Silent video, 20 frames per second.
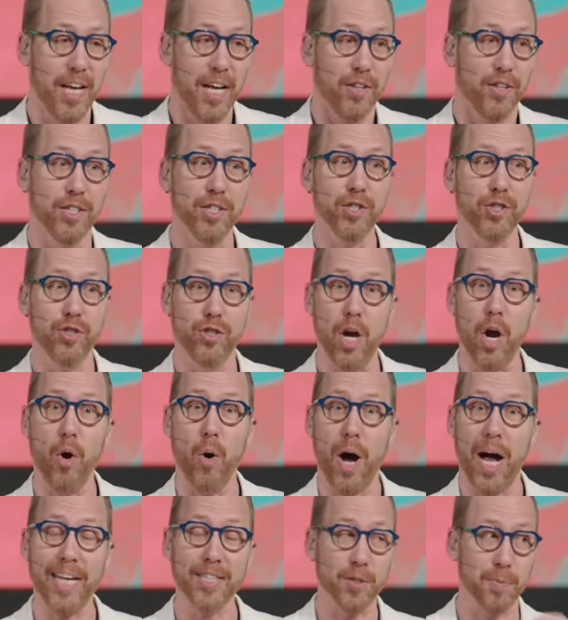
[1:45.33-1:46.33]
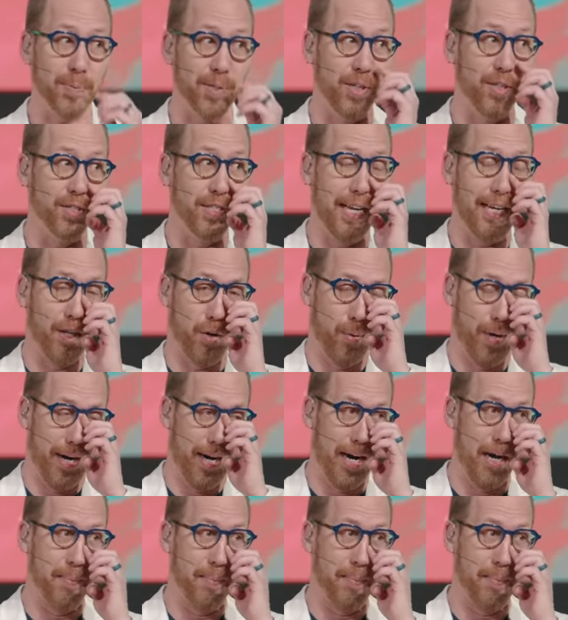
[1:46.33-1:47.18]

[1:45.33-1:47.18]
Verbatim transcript: there's no hospitals anywhere.